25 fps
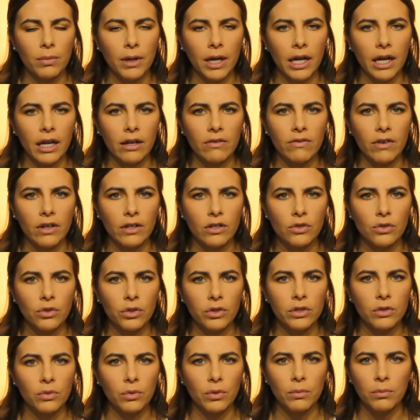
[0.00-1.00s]
a little bit
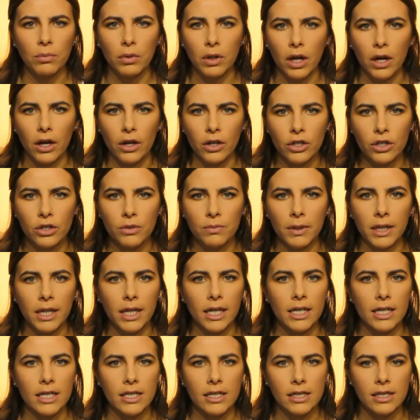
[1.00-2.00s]
adventurous with
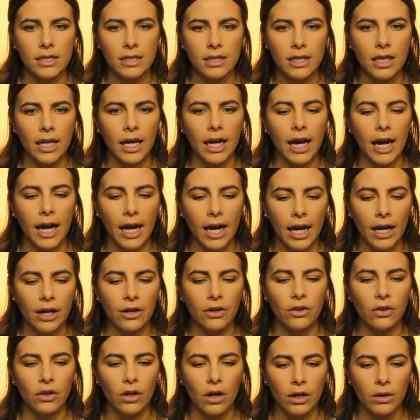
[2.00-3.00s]
blush because they
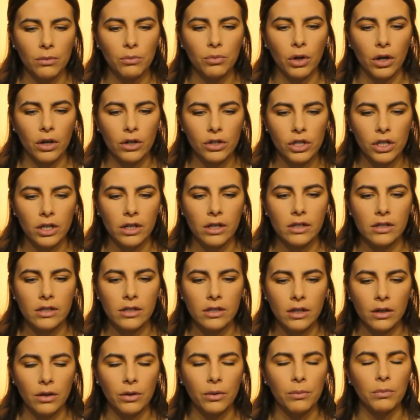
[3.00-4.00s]
had a lot of
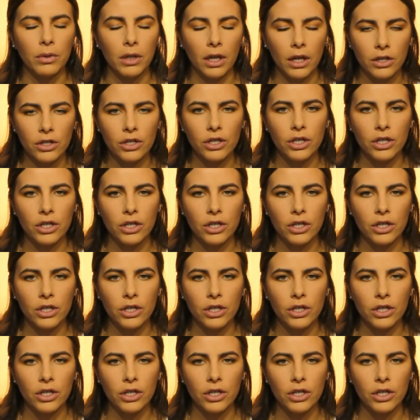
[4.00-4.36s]
blushes